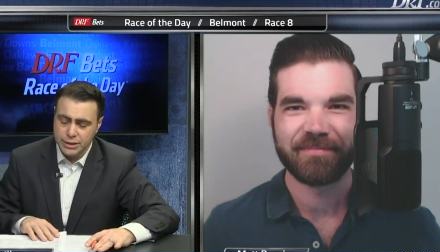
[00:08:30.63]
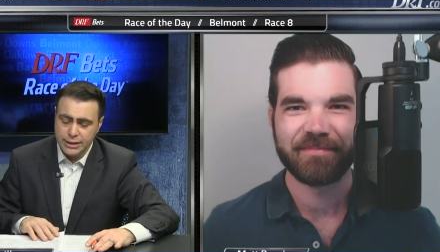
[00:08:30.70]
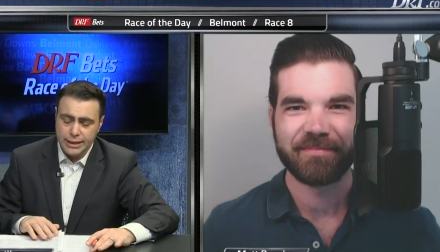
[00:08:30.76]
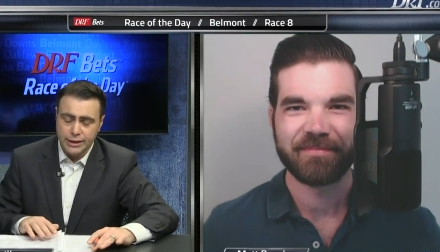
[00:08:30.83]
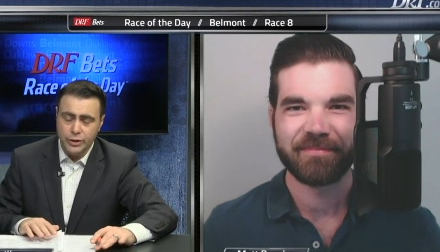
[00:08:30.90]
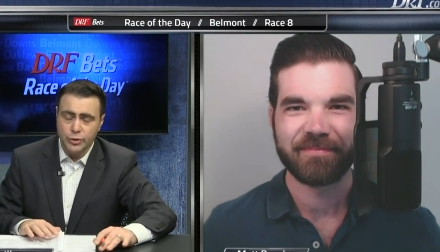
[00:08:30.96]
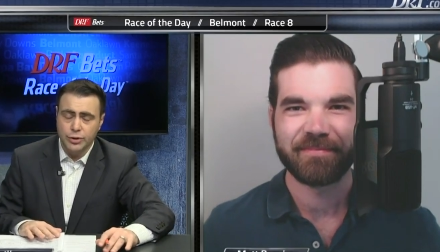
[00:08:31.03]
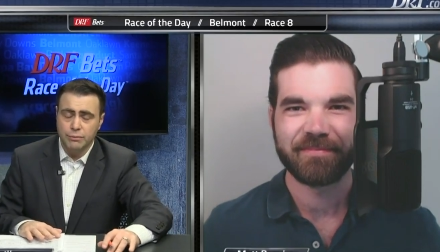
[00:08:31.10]

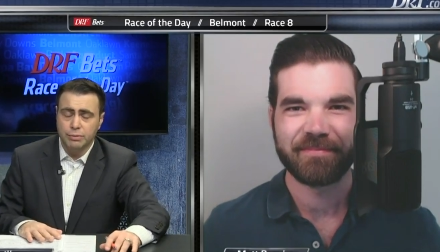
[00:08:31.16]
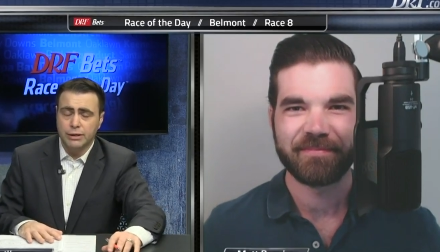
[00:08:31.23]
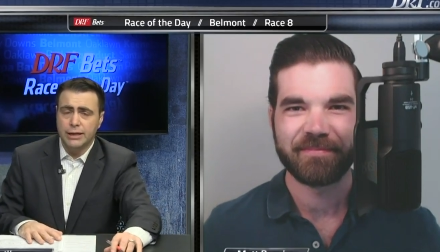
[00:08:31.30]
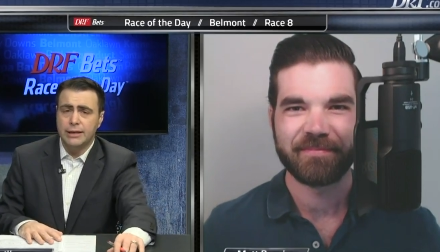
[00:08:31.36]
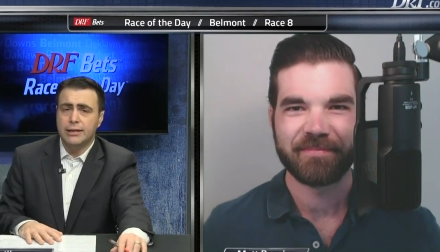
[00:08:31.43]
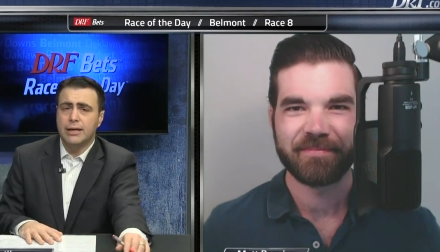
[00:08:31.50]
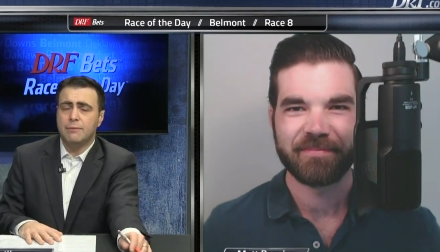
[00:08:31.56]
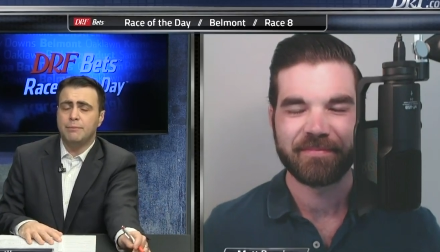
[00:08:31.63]
Speaker 1: Again, you can
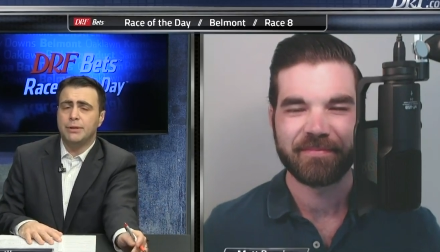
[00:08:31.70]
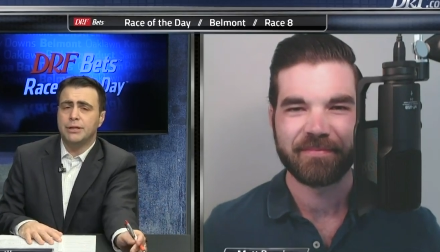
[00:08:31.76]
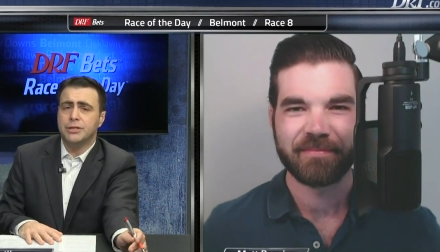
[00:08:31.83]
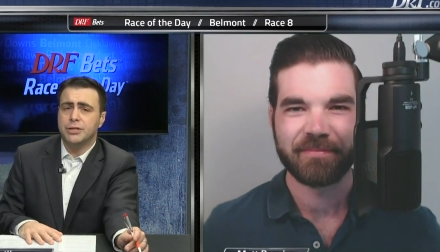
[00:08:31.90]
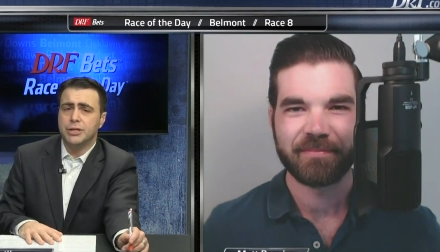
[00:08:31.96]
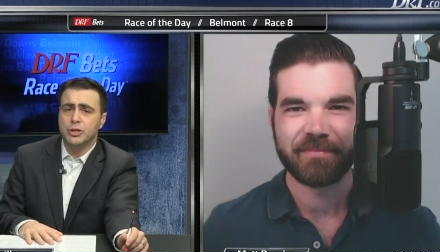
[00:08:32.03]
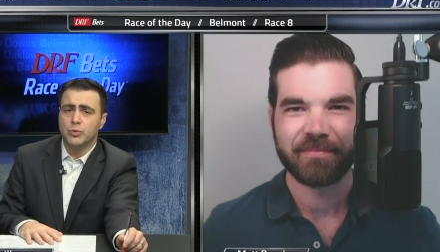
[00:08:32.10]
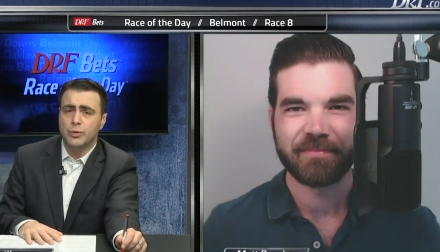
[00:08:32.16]
play that Pick
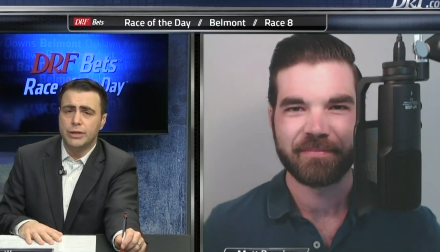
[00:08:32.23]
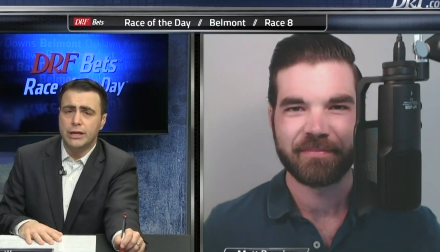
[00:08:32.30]
6 with a